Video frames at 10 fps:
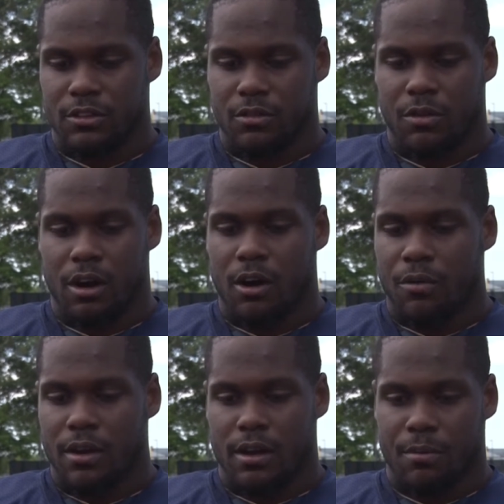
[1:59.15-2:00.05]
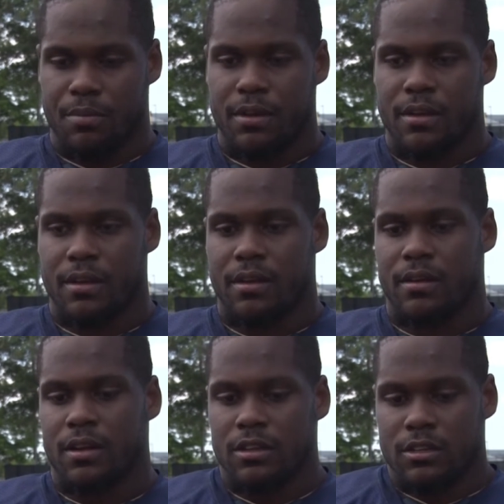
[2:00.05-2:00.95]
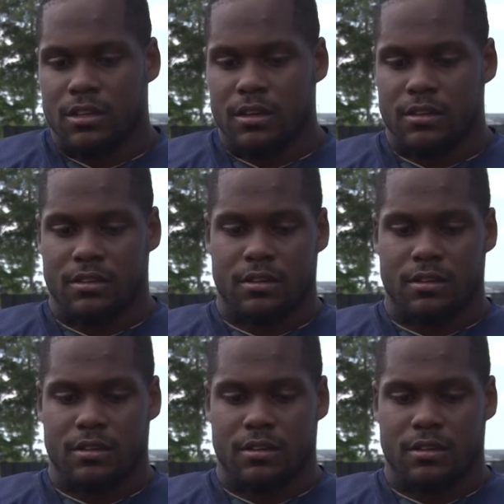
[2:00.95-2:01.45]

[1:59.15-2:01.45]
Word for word: You know, we're all ready to compete and just keep the